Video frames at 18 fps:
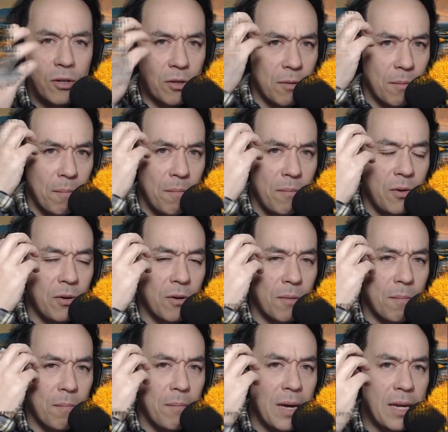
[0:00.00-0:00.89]

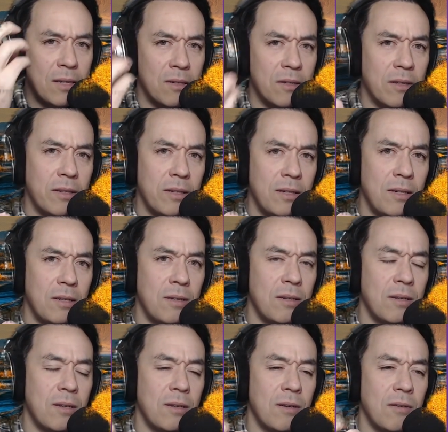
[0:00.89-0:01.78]
You're
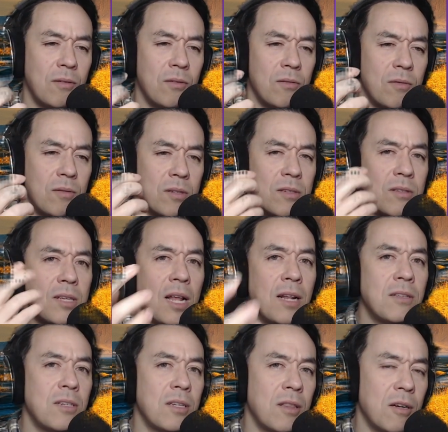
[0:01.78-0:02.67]
mentally
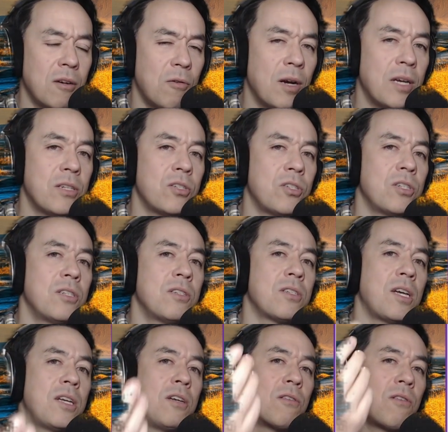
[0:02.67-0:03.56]
sensing the
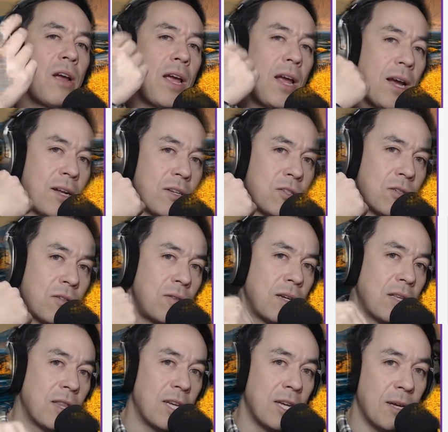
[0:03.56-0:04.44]
questions and you're
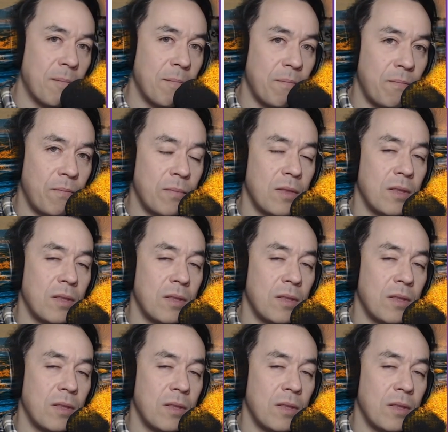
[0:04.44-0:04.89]
answering them,